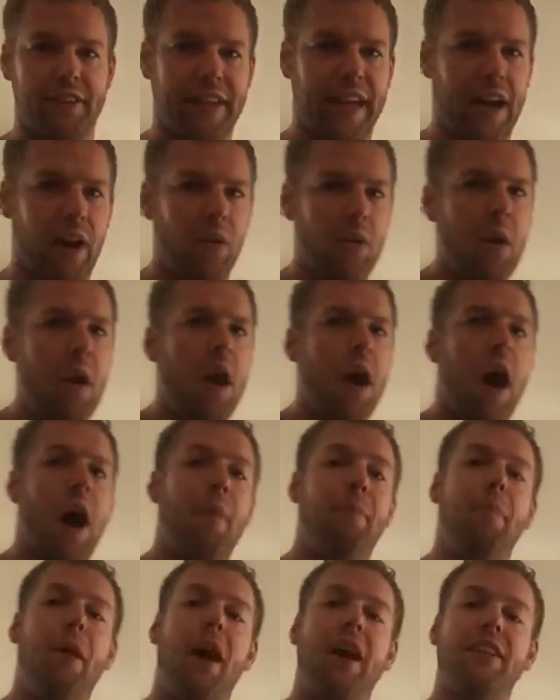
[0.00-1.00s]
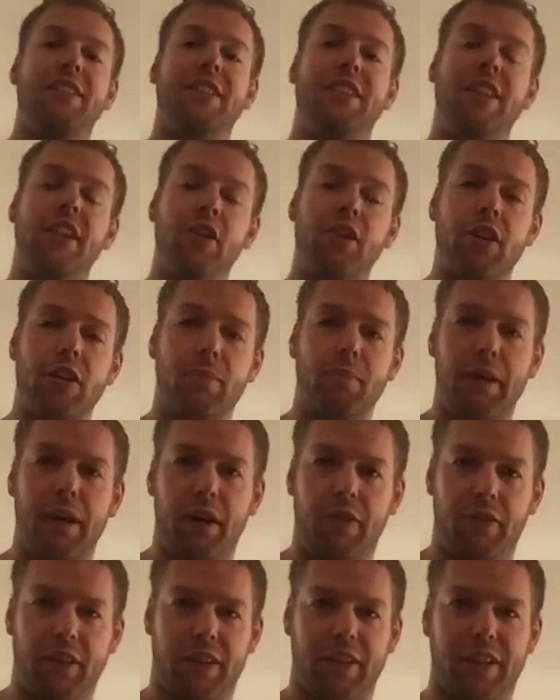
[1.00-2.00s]
Now, a posterior
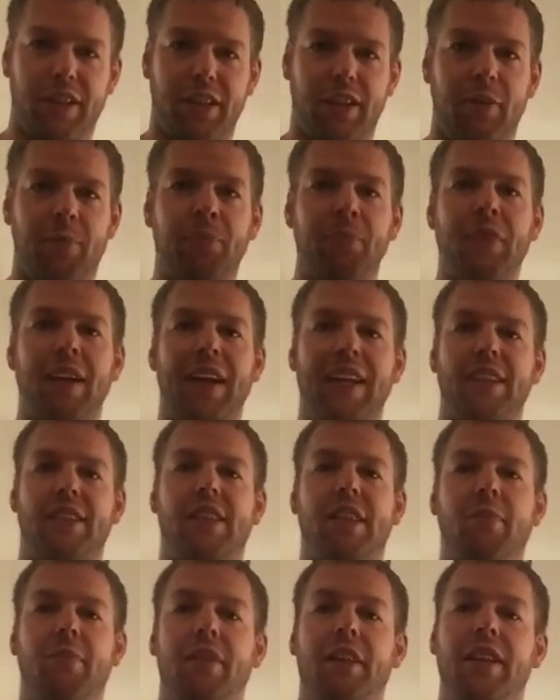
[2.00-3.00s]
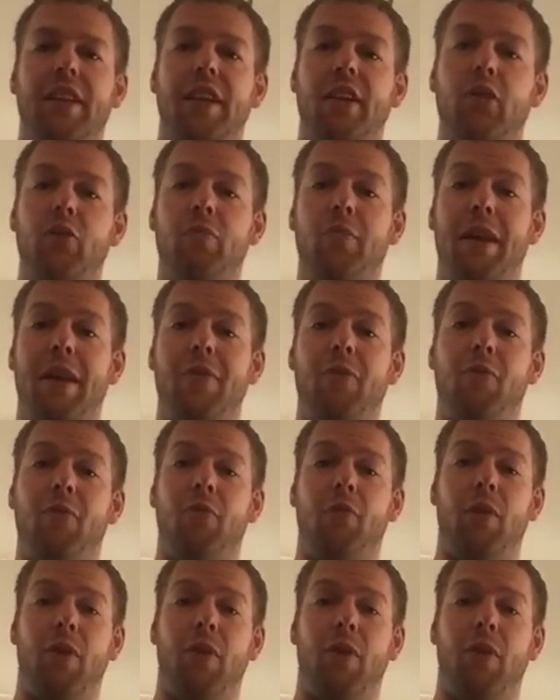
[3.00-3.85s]
pelvic tilt is something that you may